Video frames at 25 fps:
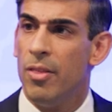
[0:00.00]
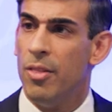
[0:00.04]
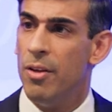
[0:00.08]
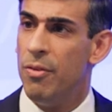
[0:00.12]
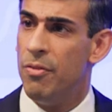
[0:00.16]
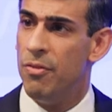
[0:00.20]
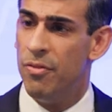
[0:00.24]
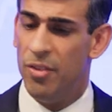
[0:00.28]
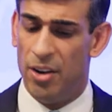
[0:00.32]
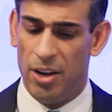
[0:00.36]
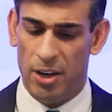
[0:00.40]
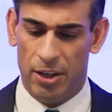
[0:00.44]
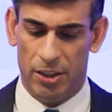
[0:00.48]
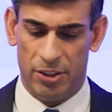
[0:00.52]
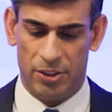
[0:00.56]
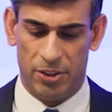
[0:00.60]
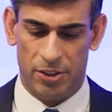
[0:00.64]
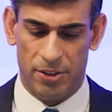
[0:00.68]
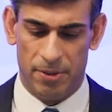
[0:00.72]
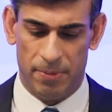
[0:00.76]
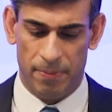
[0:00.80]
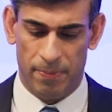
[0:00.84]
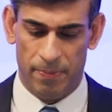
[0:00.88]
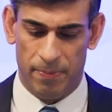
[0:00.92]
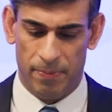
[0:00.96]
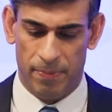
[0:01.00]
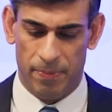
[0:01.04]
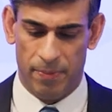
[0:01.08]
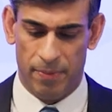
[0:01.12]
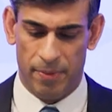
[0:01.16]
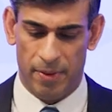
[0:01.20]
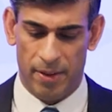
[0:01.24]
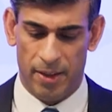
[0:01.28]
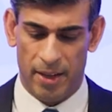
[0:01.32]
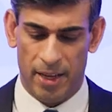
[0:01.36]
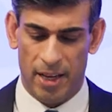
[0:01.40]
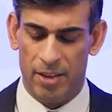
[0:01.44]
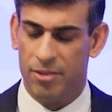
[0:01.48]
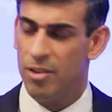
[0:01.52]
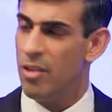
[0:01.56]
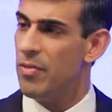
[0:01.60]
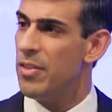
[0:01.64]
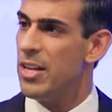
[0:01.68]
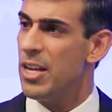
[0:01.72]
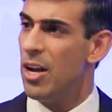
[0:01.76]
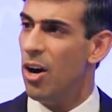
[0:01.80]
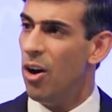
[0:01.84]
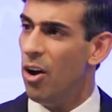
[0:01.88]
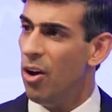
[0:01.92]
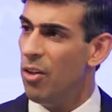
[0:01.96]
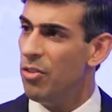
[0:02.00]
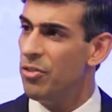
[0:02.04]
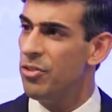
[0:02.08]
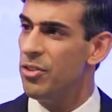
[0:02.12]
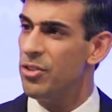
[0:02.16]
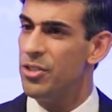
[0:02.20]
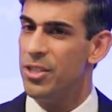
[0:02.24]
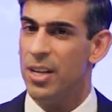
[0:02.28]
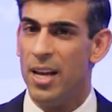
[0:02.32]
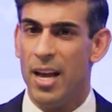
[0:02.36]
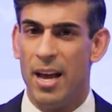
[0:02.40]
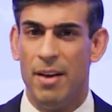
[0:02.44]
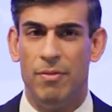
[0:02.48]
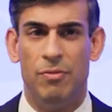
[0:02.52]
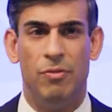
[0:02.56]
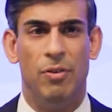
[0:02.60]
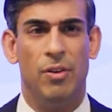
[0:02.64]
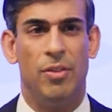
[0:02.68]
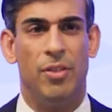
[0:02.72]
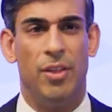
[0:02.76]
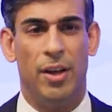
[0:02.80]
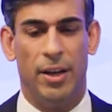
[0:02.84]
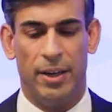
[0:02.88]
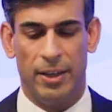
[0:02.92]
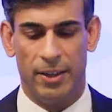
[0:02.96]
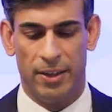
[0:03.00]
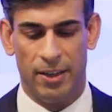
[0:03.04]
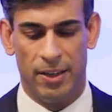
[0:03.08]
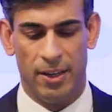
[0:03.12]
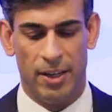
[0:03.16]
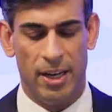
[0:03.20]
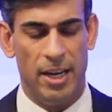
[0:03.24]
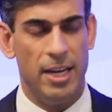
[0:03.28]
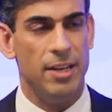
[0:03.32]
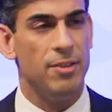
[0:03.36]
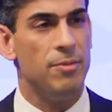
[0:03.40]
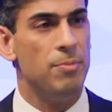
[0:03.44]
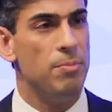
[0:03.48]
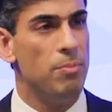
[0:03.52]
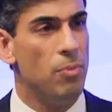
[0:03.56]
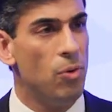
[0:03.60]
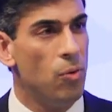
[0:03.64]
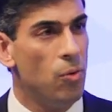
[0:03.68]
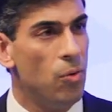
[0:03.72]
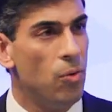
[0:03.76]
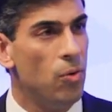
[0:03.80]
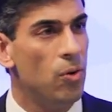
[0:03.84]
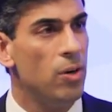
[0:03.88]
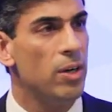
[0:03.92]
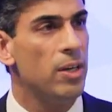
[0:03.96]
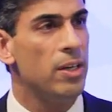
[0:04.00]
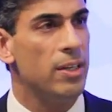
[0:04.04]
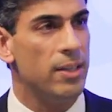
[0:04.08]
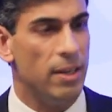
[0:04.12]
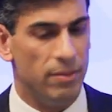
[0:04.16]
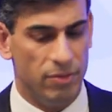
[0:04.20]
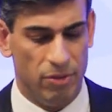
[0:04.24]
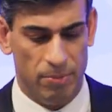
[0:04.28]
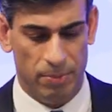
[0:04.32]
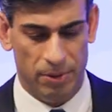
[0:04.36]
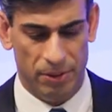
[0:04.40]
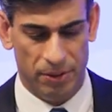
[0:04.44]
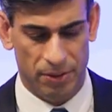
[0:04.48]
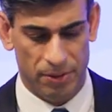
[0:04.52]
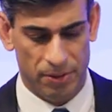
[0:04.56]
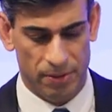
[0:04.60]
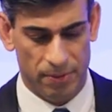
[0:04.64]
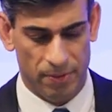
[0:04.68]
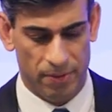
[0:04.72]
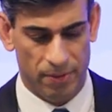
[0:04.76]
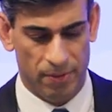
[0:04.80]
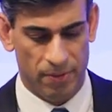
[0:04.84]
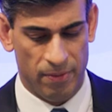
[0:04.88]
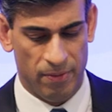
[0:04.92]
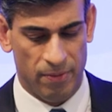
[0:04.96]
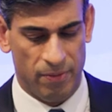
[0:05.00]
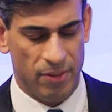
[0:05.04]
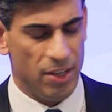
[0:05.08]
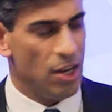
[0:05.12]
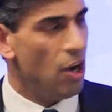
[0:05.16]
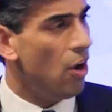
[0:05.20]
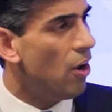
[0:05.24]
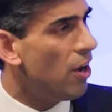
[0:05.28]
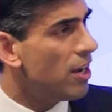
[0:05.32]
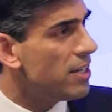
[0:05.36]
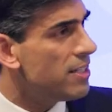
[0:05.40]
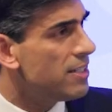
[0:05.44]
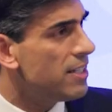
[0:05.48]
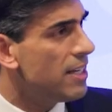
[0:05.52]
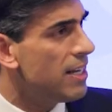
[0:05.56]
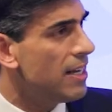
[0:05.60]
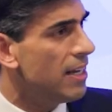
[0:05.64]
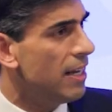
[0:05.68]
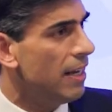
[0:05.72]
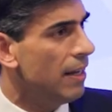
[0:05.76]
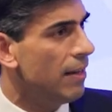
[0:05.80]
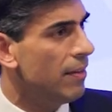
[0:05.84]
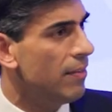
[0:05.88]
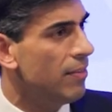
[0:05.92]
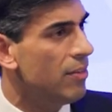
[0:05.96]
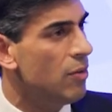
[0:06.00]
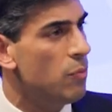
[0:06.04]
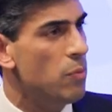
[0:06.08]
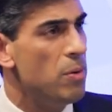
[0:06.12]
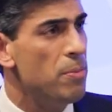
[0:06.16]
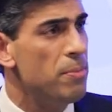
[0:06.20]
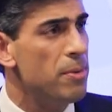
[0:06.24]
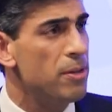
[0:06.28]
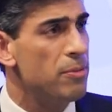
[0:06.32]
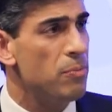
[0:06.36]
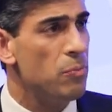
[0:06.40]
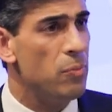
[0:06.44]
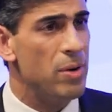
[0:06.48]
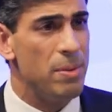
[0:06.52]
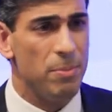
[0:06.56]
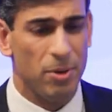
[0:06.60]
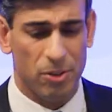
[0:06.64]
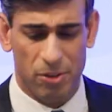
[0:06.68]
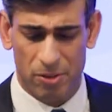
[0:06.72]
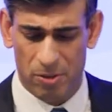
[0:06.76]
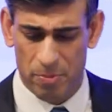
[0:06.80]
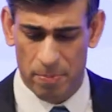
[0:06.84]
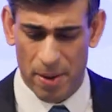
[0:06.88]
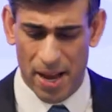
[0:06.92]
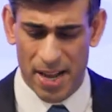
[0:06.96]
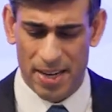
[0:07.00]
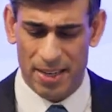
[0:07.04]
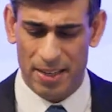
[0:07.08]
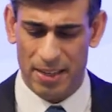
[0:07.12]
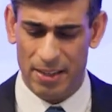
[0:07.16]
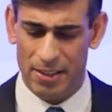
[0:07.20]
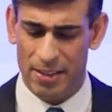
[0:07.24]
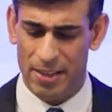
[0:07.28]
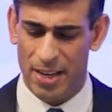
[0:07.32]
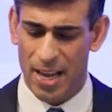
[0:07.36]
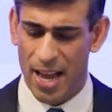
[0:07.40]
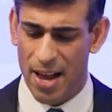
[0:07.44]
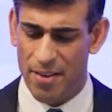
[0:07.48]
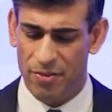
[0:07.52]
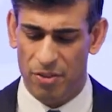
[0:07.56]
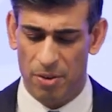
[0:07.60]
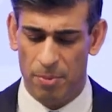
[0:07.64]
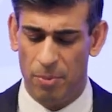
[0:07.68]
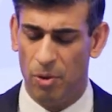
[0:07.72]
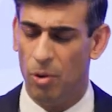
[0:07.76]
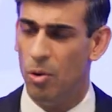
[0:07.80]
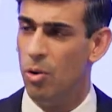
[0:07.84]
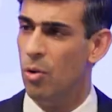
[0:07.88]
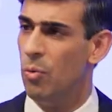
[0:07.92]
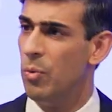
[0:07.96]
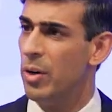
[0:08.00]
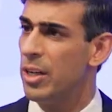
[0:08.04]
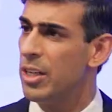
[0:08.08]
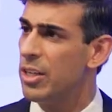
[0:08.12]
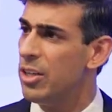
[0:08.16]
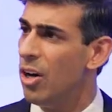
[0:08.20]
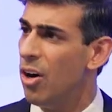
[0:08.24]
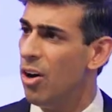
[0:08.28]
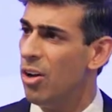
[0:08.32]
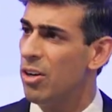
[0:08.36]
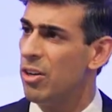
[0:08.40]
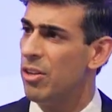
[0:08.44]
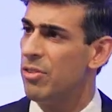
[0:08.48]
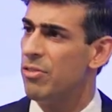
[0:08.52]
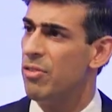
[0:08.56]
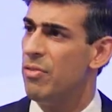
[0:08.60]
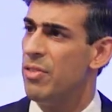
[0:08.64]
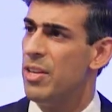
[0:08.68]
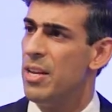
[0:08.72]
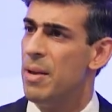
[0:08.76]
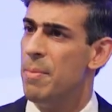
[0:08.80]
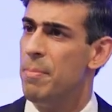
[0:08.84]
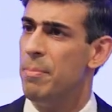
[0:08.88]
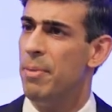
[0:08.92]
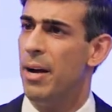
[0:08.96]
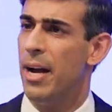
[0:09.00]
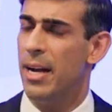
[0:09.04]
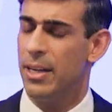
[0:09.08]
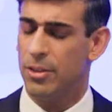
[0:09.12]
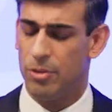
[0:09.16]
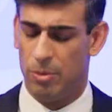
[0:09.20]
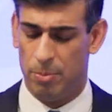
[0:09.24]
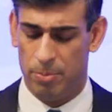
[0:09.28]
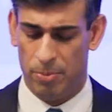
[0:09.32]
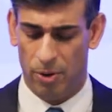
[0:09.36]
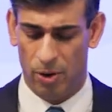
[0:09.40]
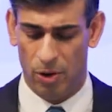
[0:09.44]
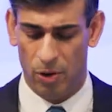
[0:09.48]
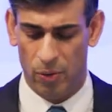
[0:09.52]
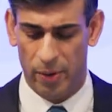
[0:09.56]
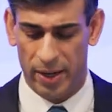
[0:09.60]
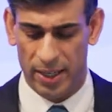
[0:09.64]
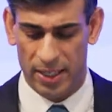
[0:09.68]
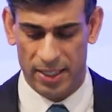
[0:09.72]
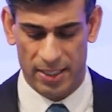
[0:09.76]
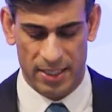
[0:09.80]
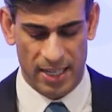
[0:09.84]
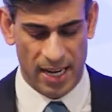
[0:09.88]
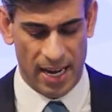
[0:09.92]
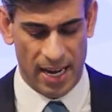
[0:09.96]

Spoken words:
The first is that the answer to everything is more government. The idea that we must spend ever more, regardless of the impact on borrowing and